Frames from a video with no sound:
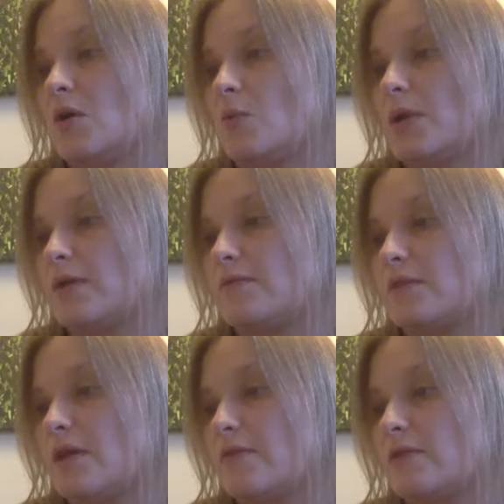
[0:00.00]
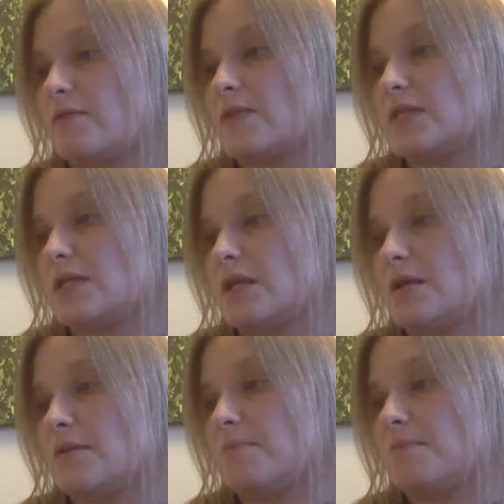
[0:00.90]
We have never visited
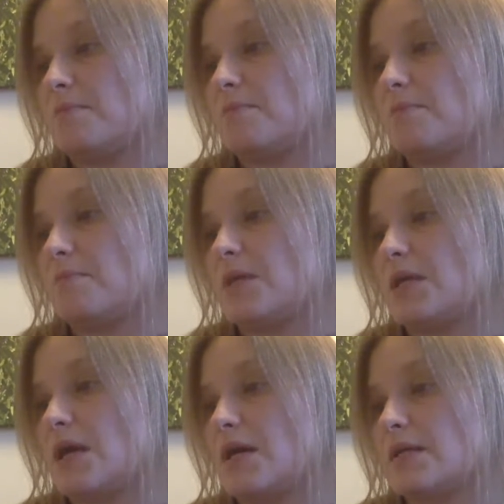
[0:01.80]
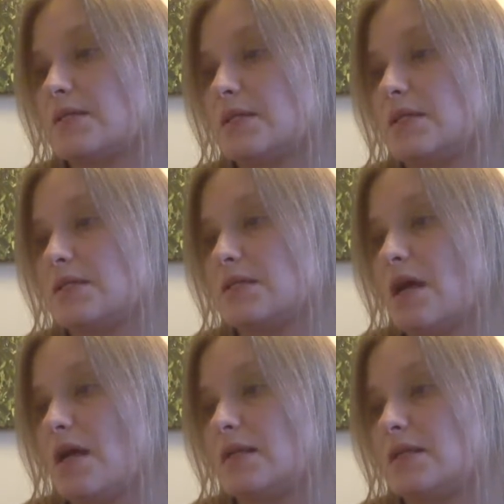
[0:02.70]
him because it is
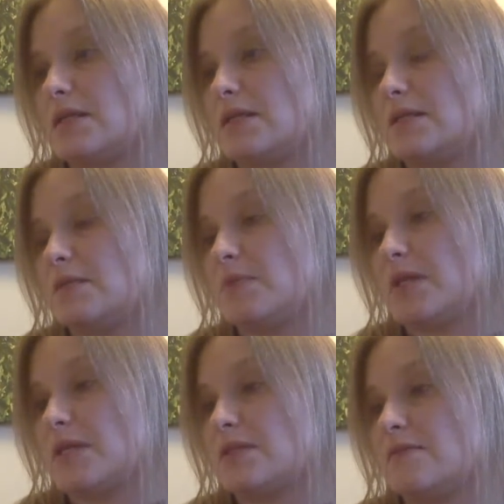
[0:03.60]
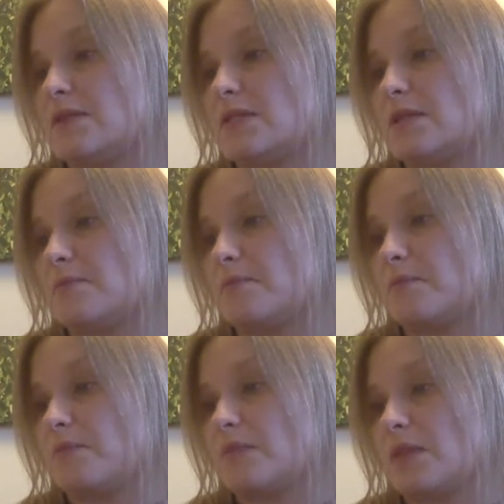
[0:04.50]
not an easy place to visit.
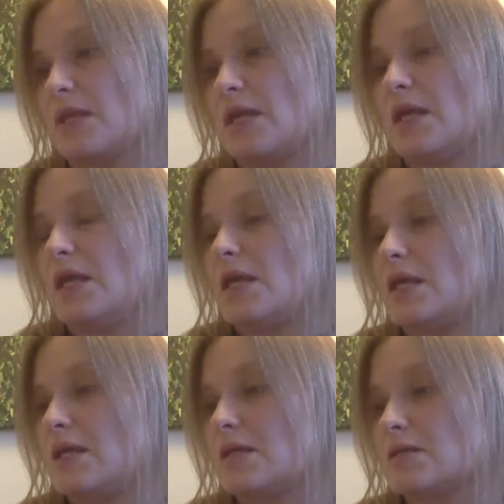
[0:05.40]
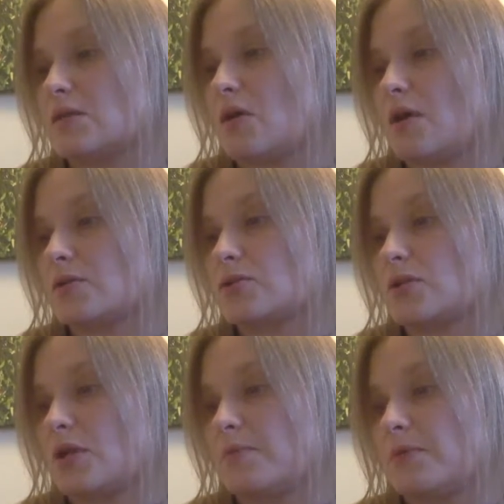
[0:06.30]
It is a long
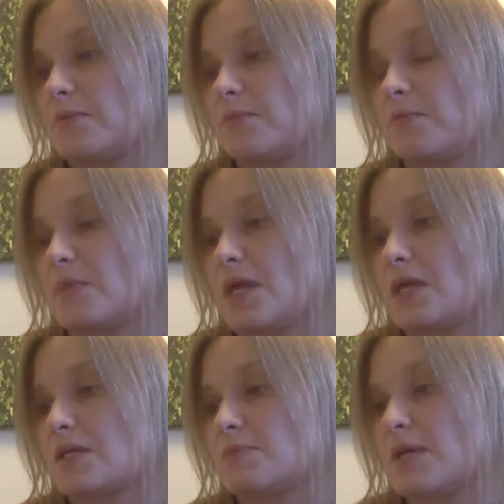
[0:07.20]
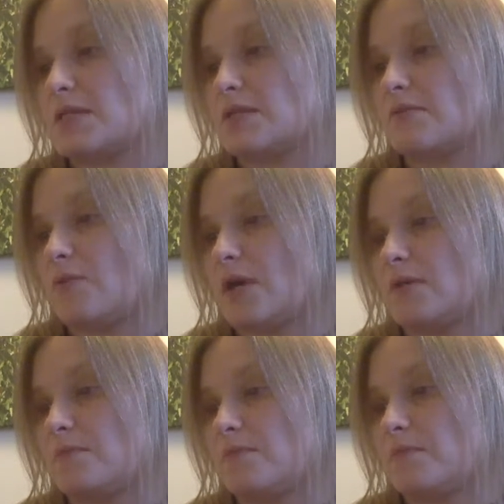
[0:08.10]
trip, an expensive
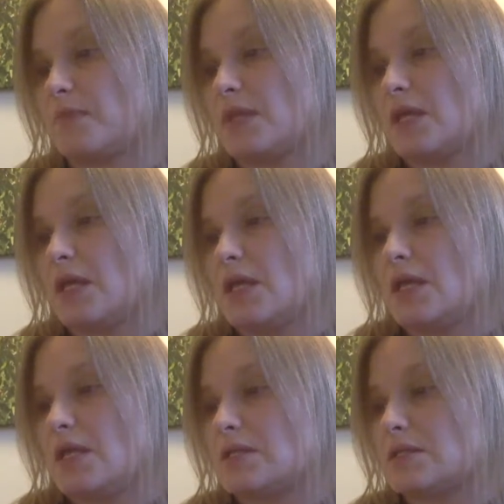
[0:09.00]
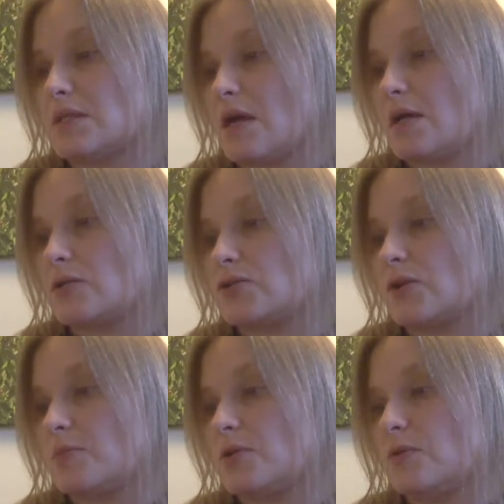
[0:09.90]
one. It is not a
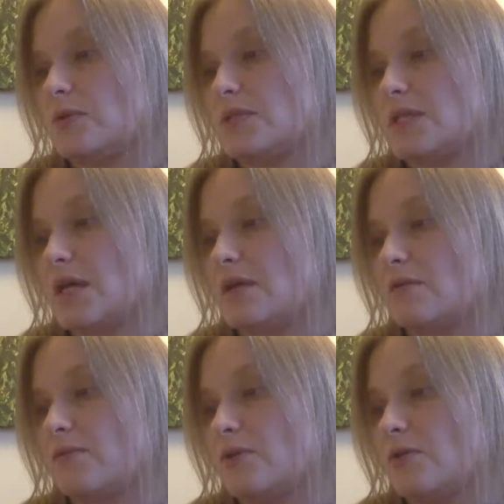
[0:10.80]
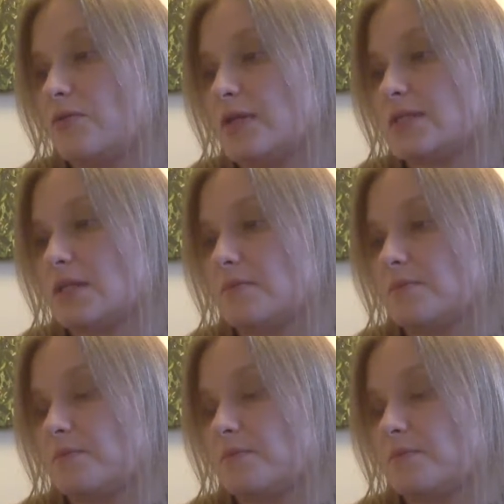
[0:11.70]
trip you would take for no reason.